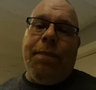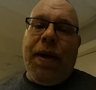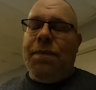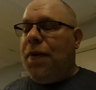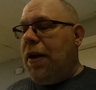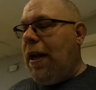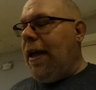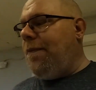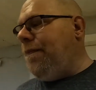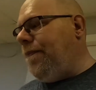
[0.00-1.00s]
The pump's only
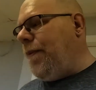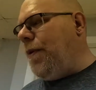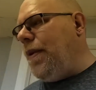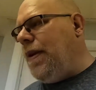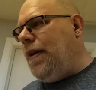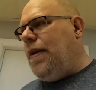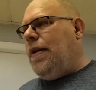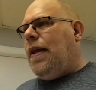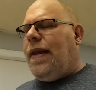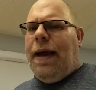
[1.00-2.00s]
like,
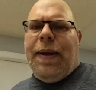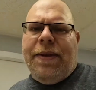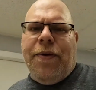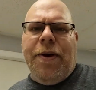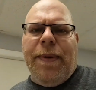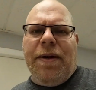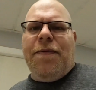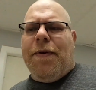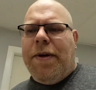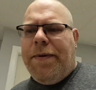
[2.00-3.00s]
I think I paid $200
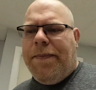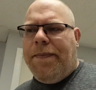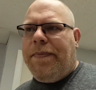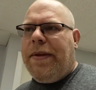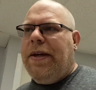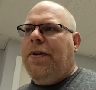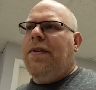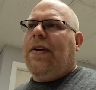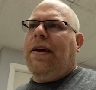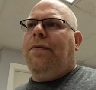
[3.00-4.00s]
for it. You know,
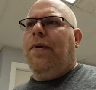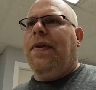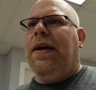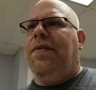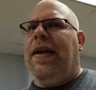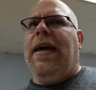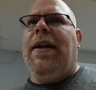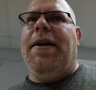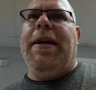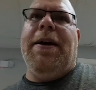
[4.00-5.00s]
it's like a 4,000
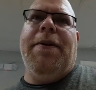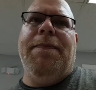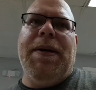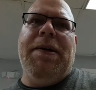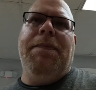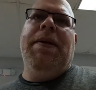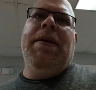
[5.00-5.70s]
gallon an hour pump.